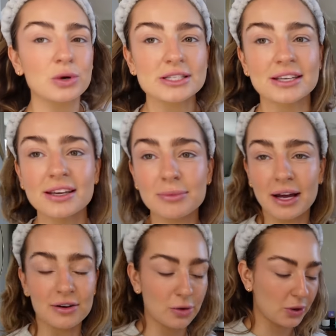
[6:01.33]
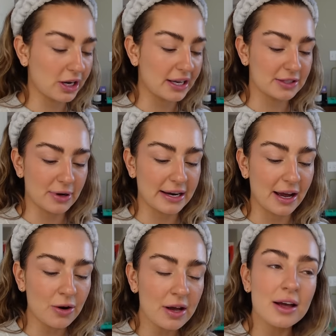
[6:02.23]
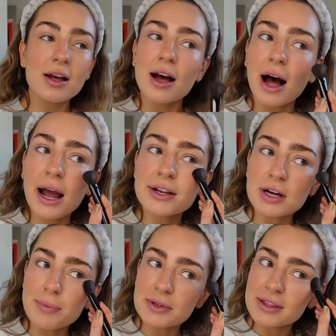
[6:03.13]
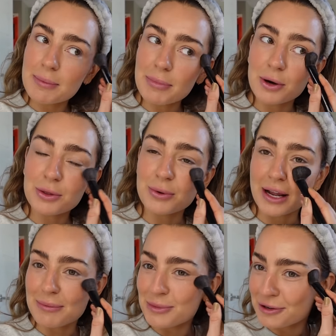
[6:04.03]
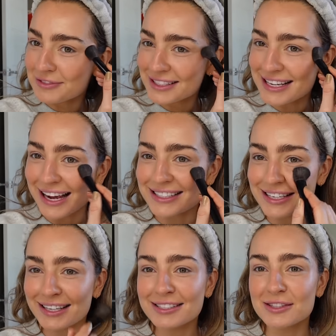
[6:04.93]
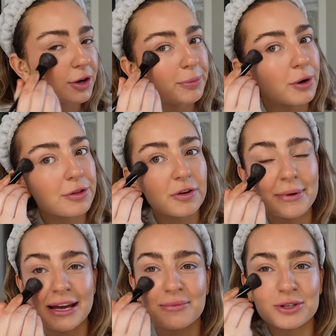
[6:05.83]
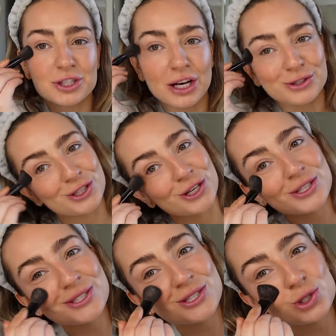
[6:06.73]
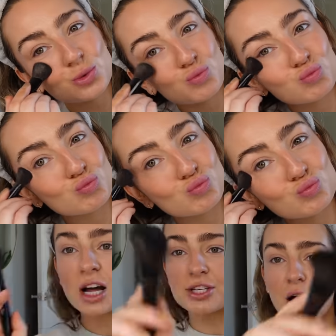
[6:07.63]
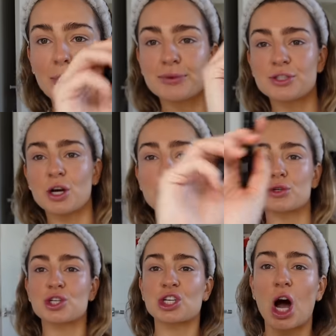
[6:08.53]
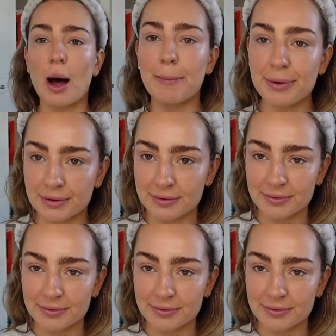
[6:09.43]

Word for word: Whiskey, but I don't know where he is right now. I adopted them both when I moved to Texas. They're both from animal shelters. Adopt, don't shop.